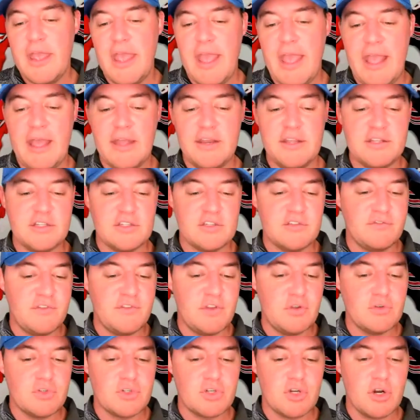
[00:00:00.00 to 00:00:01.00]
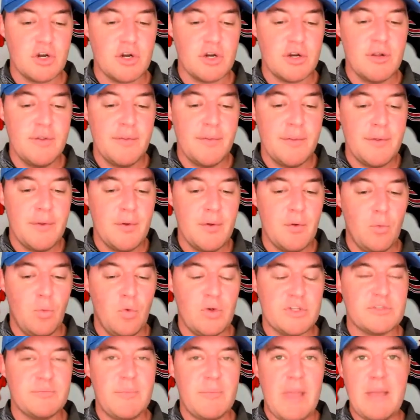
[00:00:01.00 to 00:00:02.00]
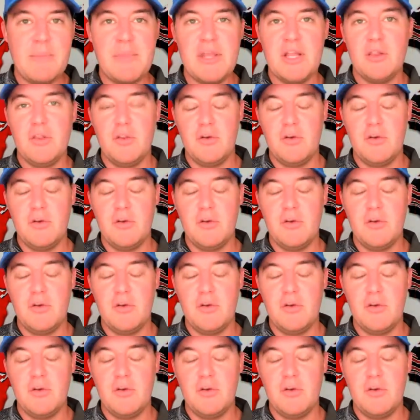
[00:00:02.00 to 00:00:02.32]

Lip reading: and his future was maybe a